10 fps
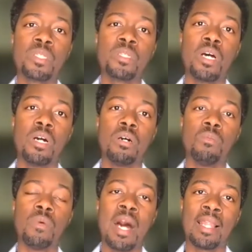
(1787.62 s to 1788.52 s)
Uh,
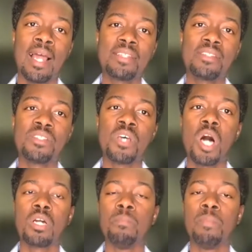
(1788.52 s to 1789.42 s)
I like to
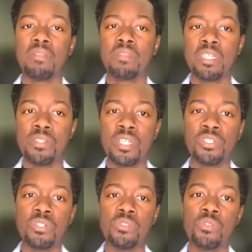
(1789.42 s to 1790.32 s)
talk about these
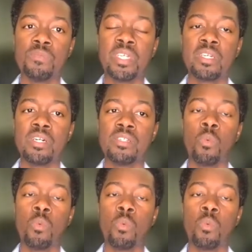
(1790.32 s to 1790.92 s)
issues because,